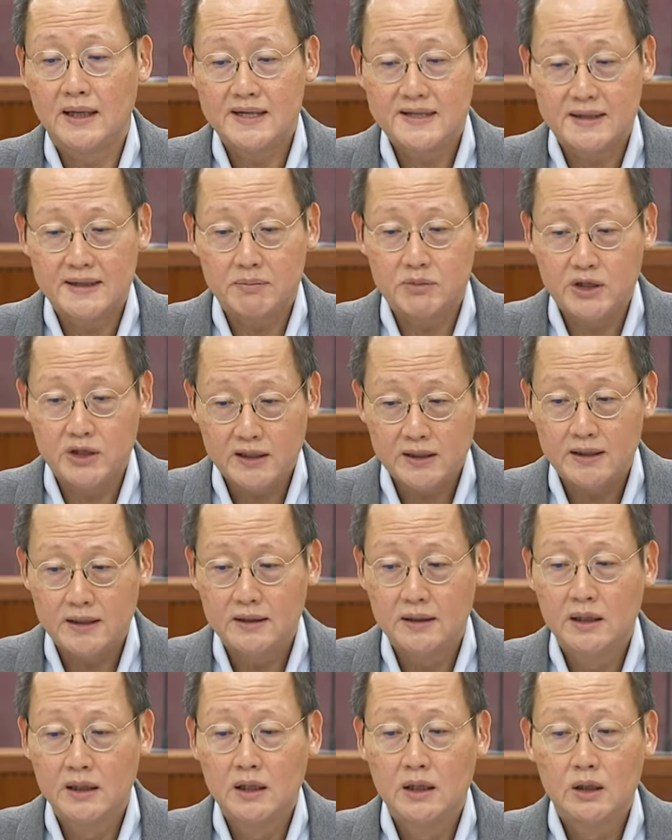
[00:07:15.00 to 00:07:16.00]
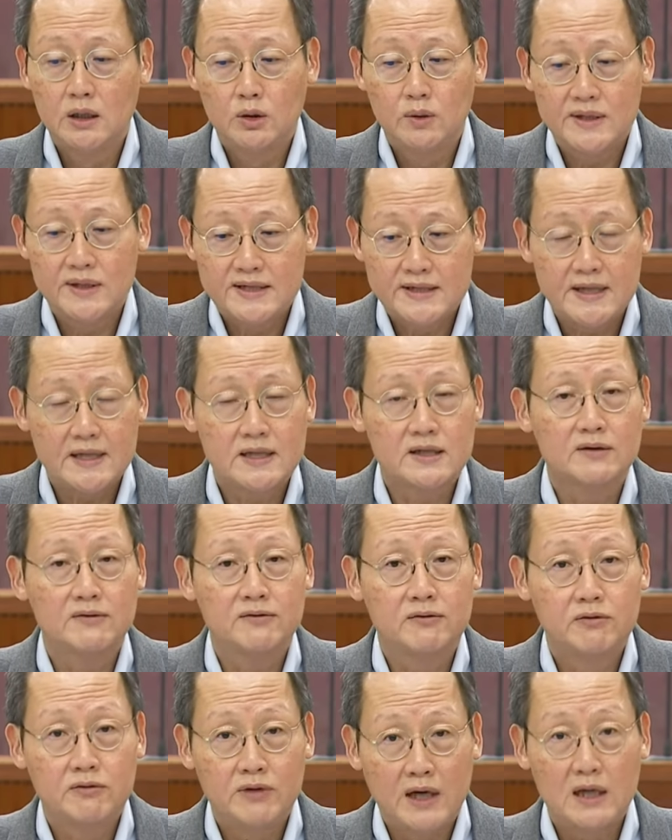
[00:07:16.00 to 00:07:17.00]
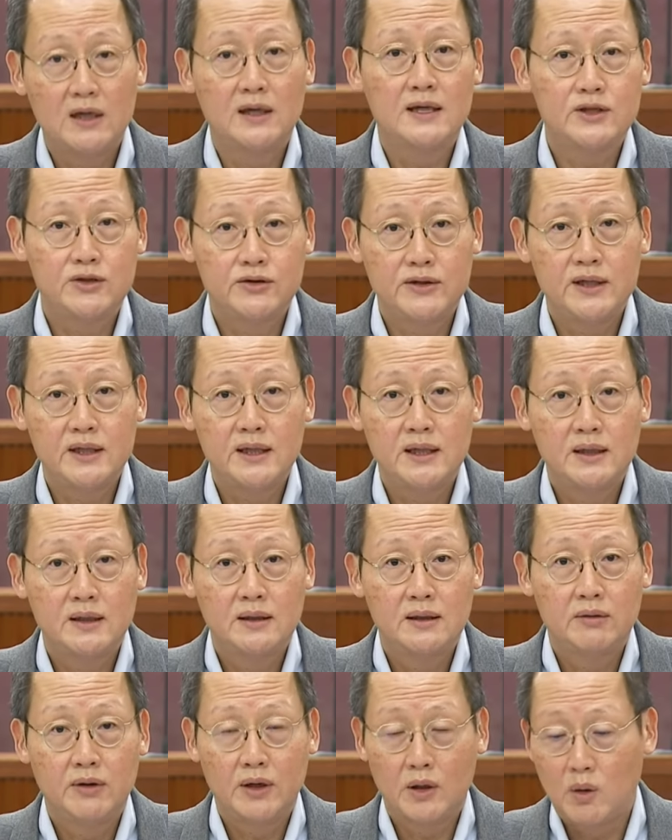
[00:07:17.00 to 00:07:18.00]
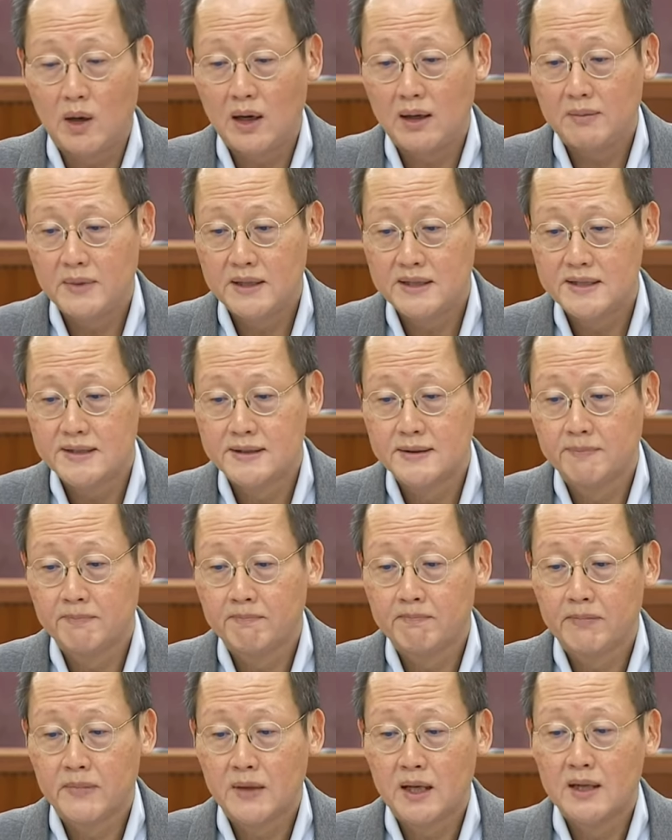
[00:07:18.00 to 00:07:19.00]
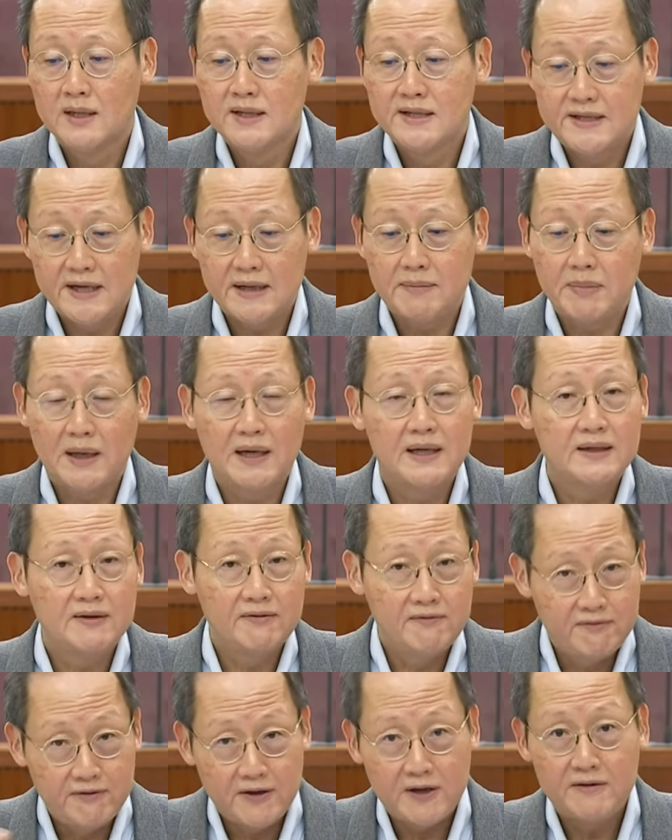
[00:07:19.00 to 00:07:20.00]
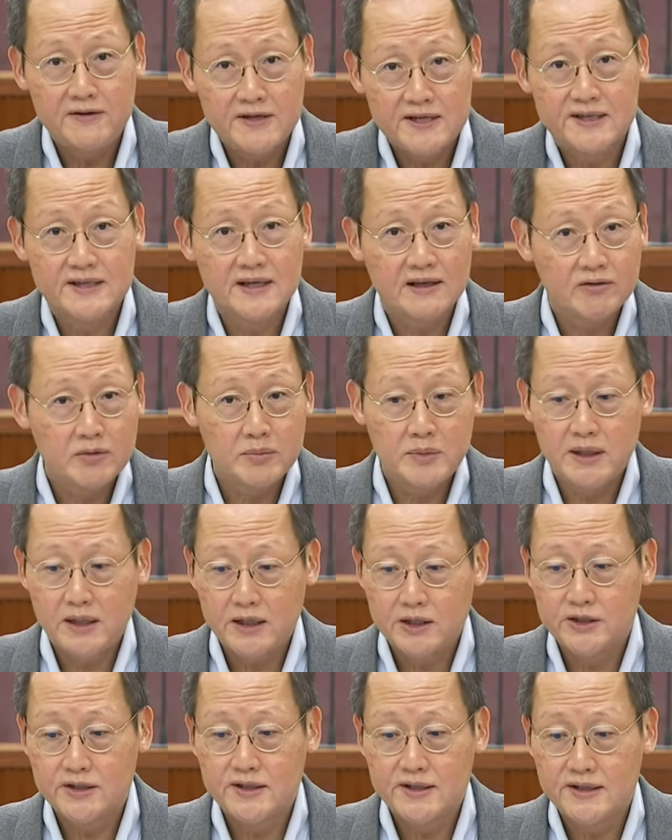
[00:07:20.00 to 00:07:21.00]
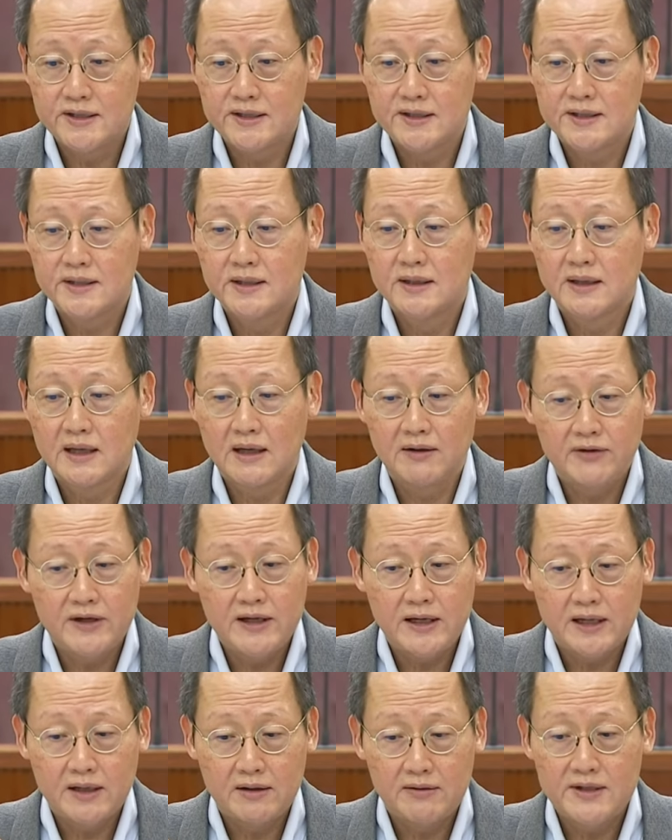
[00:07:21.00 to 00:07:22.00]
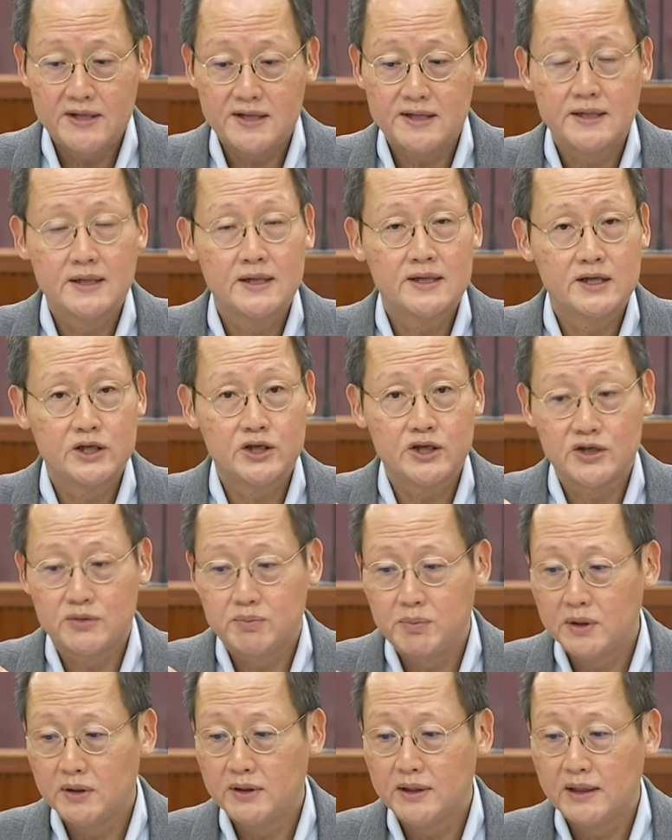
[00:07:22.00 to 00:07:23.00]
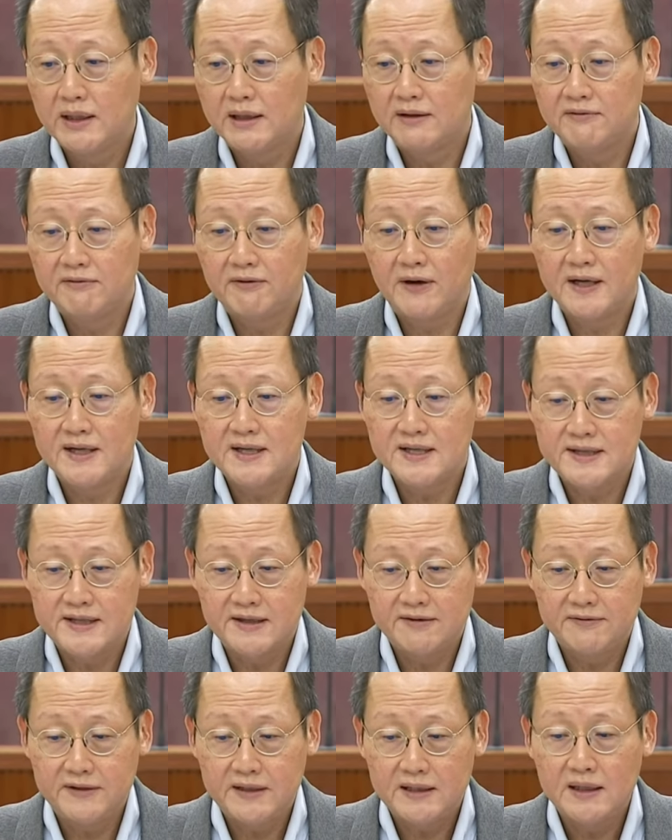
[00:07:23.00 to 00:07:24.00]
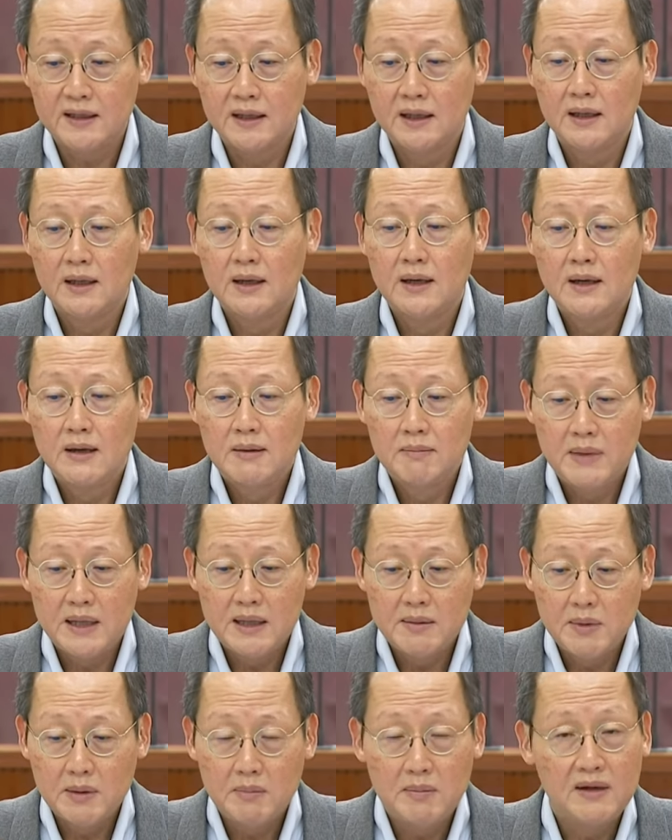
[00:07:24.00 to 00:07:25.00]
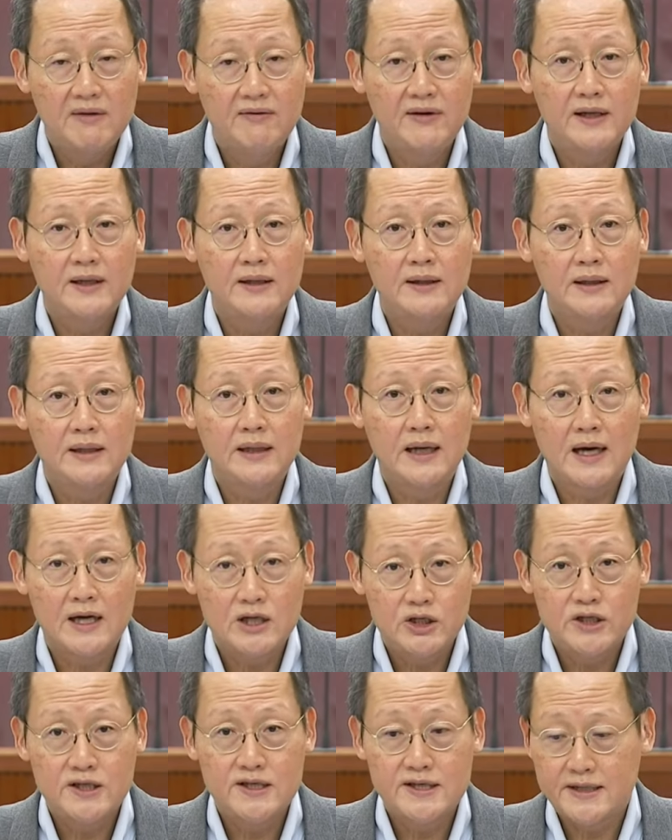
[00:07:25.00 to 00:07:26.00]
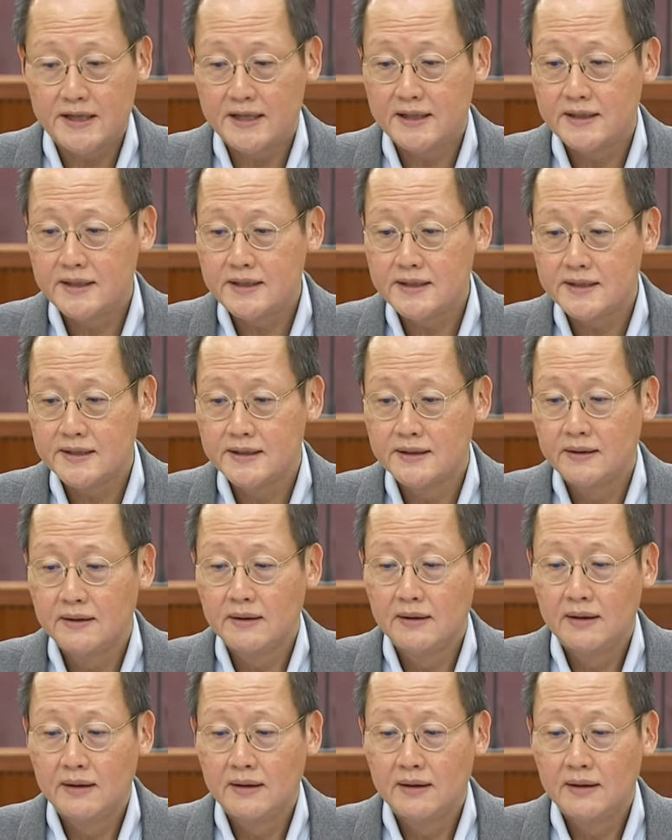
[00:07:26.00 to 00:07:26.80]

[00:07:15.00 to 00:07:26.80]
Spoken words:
are subjected to a set of regulatory requirements set by the various government agencies covering areas such as building and fire safety, minimum living and hygiene standards.